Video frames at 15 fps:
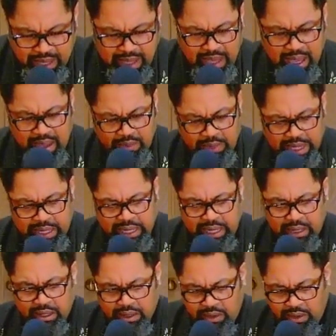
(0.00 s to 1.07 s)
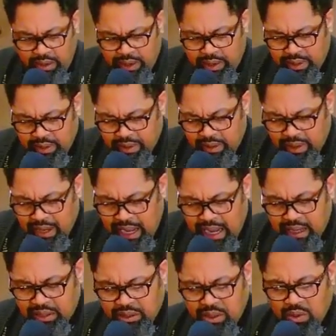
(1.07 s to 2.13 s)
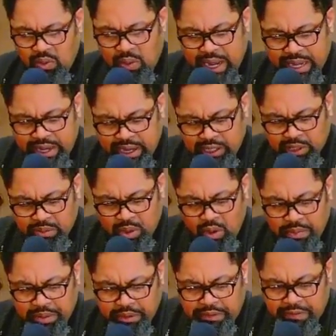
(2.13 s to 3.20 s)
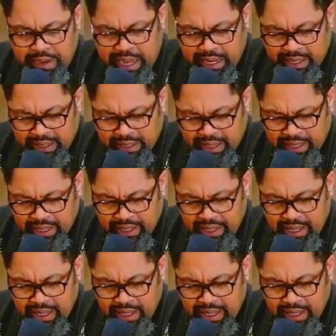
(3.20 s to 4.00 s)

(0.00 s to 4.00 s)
And we need to learn how to witness more prophetically.